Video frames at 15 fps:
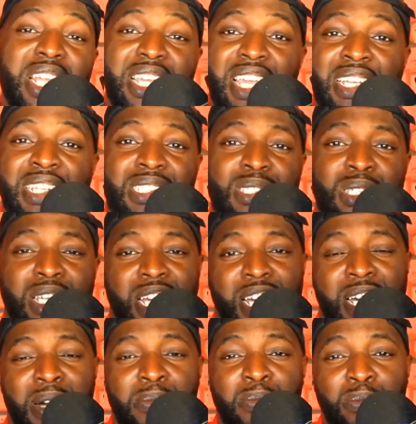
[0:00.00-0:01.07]
against
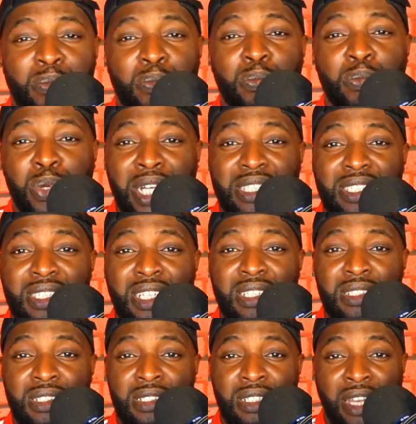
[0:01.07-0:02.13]

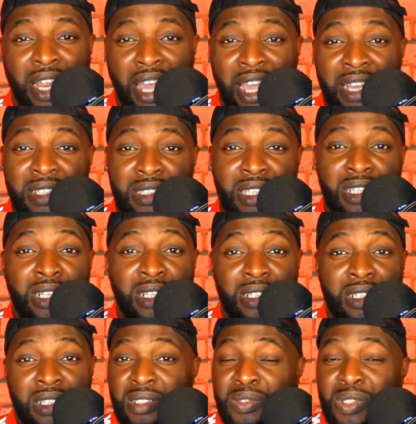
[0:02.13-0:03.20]
Preston in the
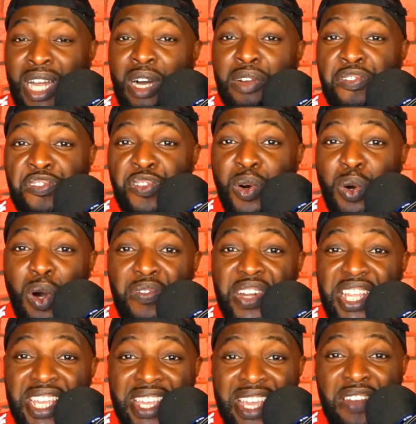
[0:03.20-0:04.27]
round 4 of
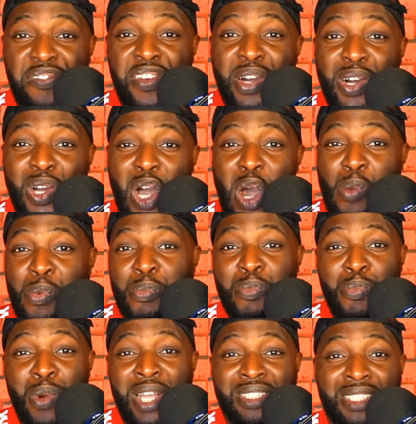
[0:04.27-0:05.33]
the EFL Cup.
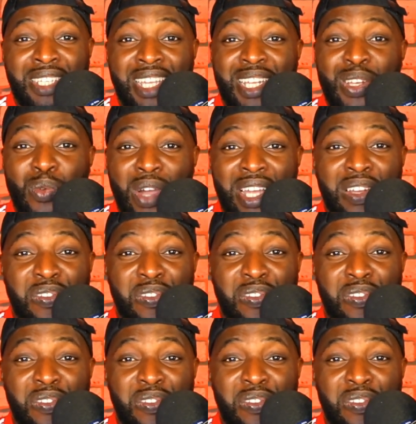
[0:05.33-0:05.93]
Preston were the